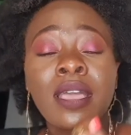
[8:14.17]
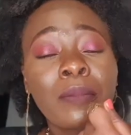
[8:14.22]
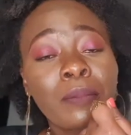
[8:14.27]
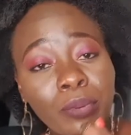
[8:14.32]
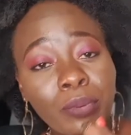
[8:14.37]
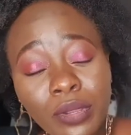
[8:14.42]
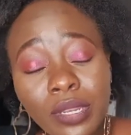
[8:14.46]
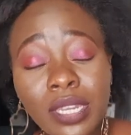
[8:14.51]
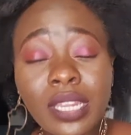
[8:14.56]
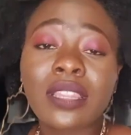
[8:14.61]

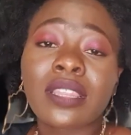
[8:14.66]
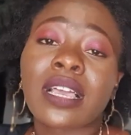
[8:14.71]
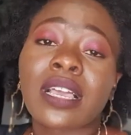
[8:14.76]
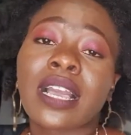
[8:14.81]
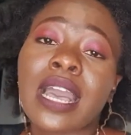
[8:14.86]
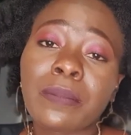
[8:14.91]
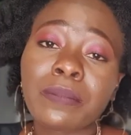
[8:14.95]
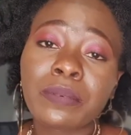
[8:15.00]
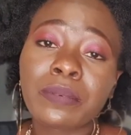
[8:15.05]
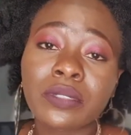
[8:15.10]
Put in the
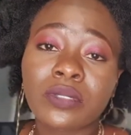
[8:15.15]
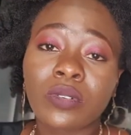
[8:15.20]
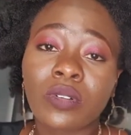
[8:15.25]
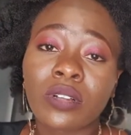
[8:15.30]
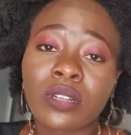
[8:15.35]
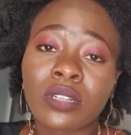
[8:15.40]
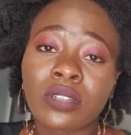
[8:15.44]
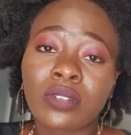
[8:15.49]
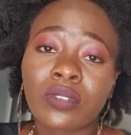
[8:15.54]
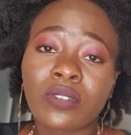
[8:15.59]

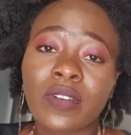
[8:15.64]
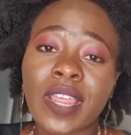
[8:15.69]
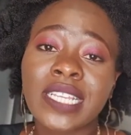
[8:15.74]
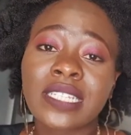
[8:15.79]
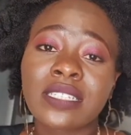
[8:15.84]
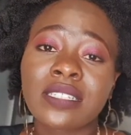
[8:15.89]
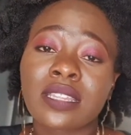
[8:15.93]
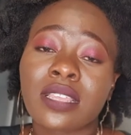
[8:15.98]
capital, right?